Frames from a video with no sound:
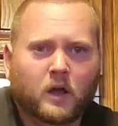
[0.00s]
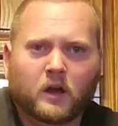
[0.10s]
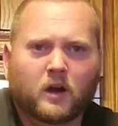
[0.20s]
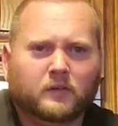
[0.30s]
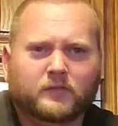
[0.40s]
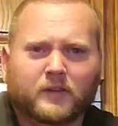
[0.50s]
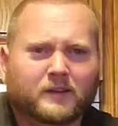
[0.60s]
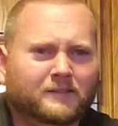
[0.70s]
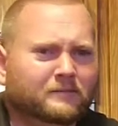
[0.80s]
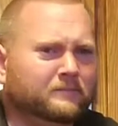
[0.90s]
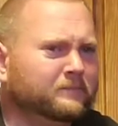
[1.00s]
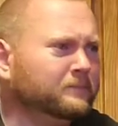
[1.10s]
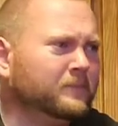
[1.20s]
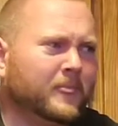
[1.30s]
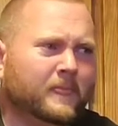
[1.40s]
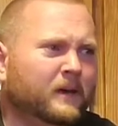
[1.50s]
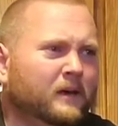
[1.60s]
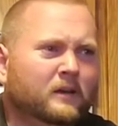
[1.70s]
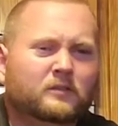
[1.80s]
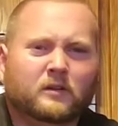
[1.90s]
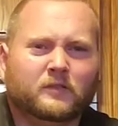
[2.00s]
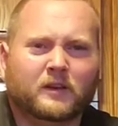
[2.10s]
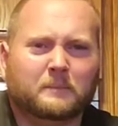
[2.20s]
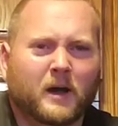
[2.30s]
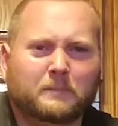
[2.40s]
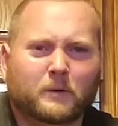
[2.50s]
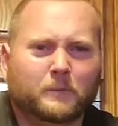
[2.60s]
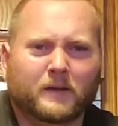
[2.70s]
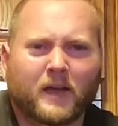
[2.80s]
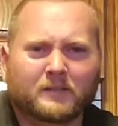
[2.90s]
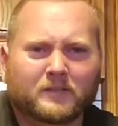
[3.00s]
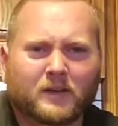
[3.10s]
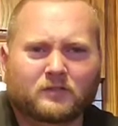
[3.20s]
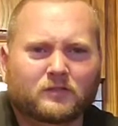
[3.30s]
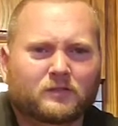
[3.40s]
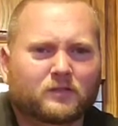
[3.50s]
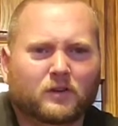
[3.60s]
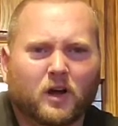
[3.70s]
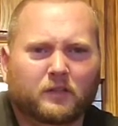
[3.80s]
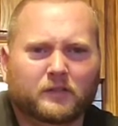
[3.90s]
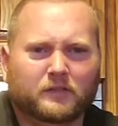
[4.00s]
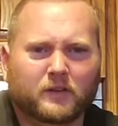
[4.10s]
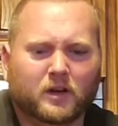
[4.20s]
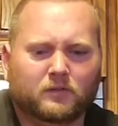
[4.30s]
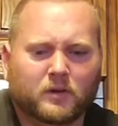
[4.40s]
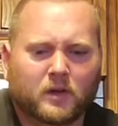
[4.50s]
And all of a sudden, you start seeing it pop up in gas stations and all this stuff.